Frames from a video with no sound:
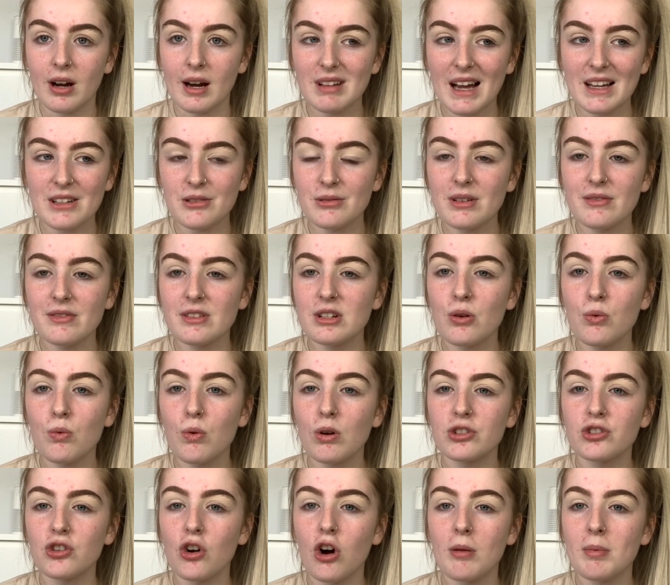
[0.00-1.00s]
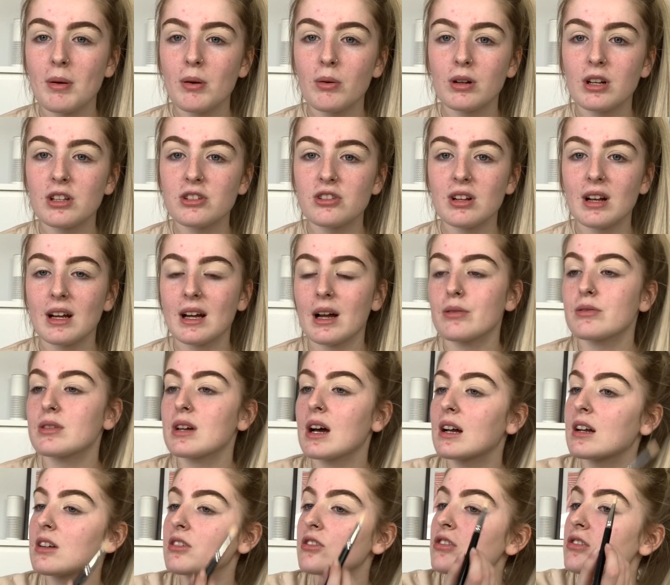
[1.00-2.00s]
I don't even know what job I want to do. Like I was
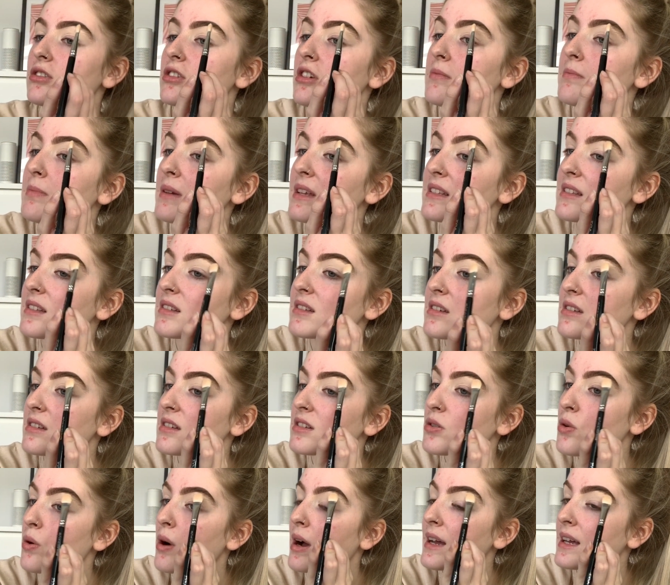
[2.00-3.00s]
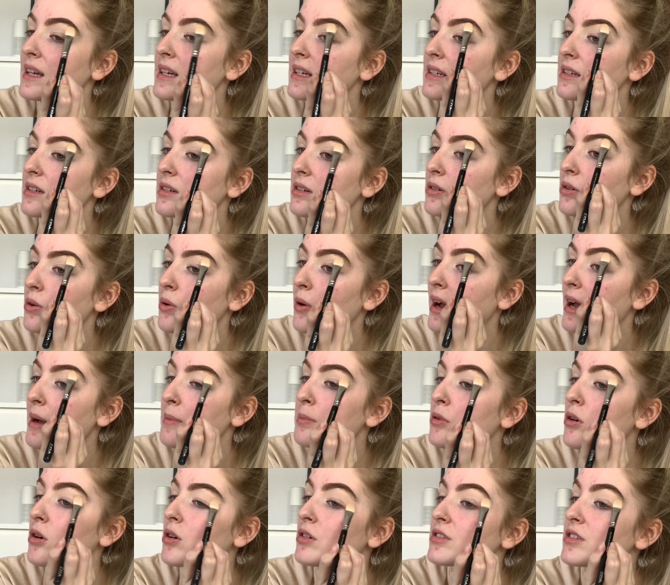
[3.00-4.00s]
kind of just doing business because it's quite a
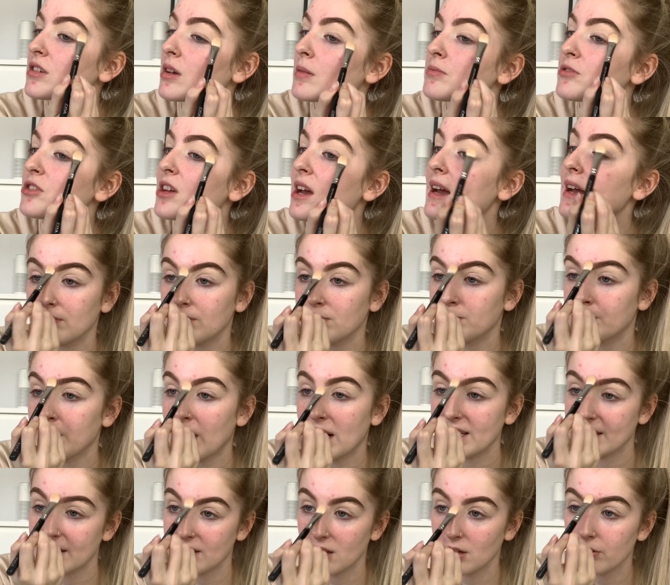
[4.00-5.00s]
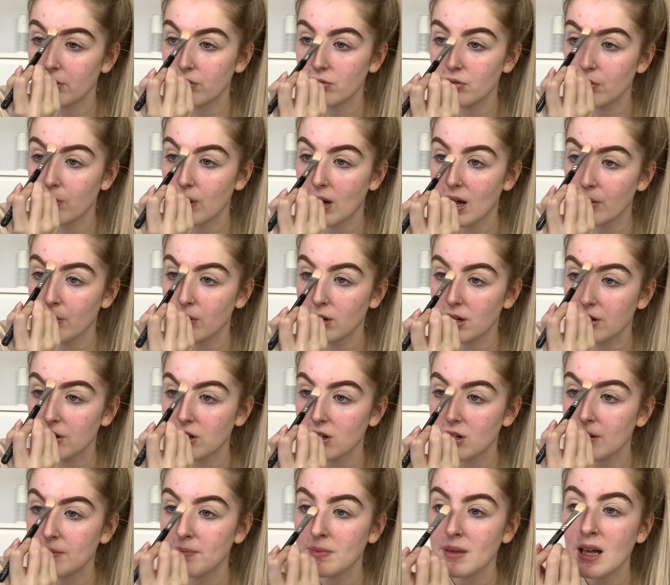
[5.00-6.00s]
broad subject, but I still don't know what I want to
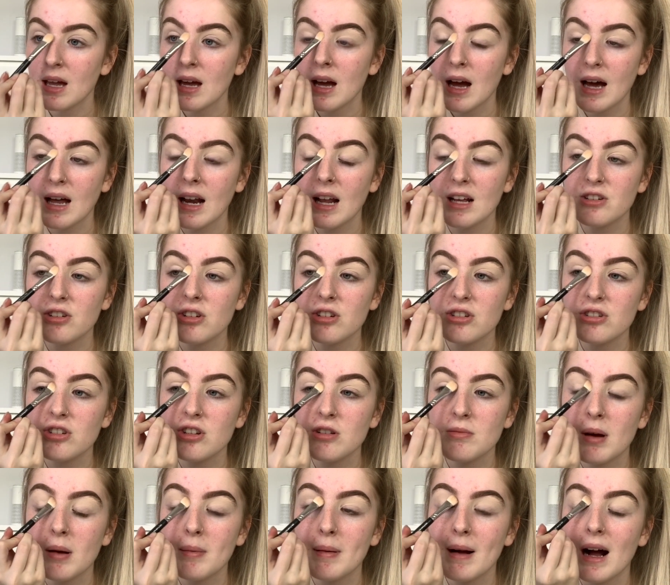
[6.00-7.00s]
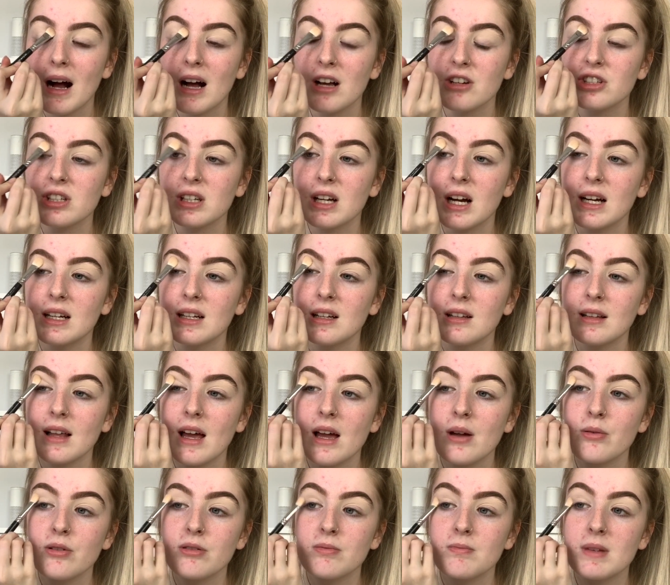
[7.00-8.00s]
do. And I just knew my passion kind of lay
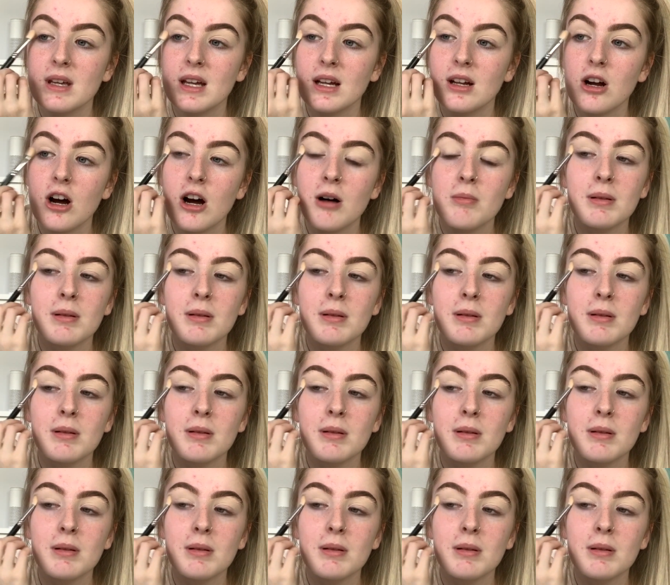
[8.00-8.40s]
with makeup.